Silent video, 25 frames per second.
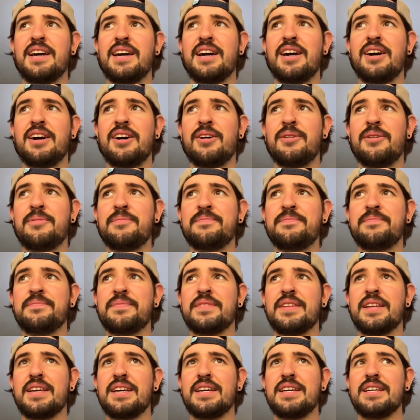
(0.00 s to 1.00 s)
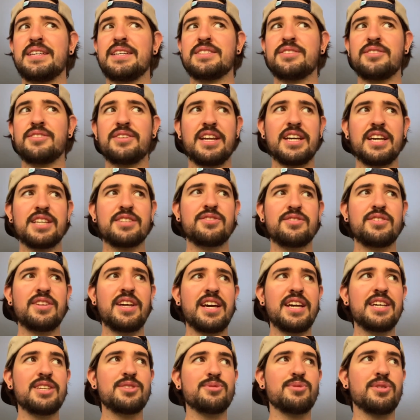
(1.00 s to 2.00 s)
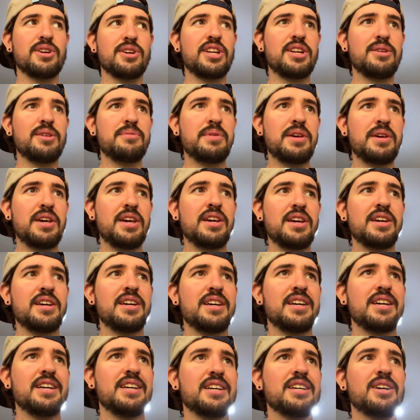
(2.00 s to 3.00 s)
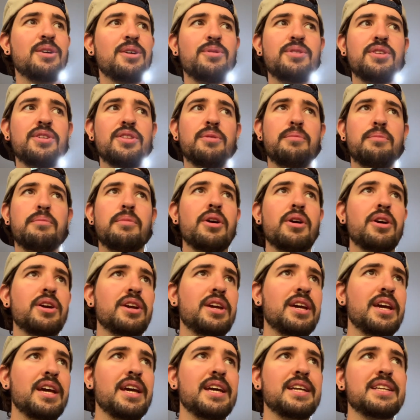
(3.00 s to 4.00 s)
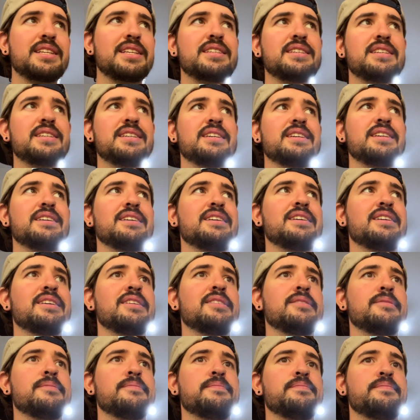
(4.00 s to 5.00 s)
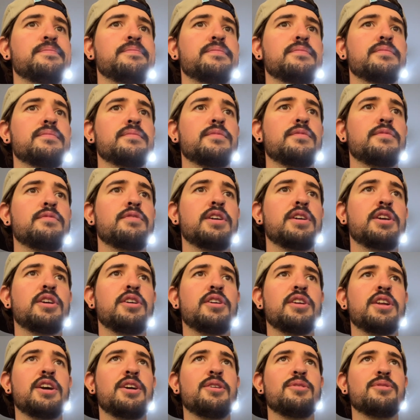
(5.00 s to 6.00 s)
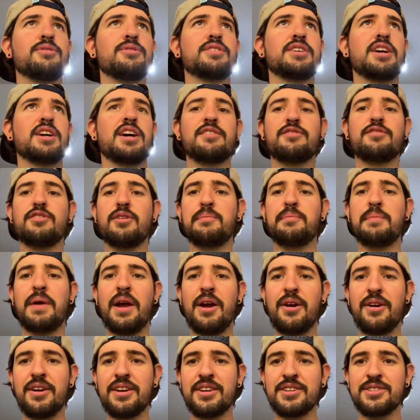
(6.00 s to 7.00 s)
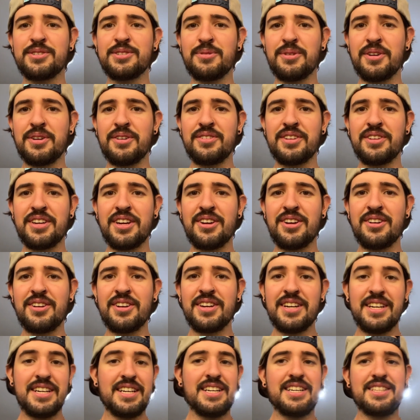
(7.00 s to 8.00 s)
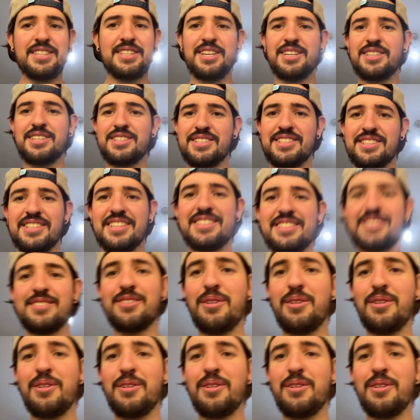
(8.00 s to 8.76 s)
So the next few days we're gonna be going to the market, figuring out kind of our bearings around here. This is our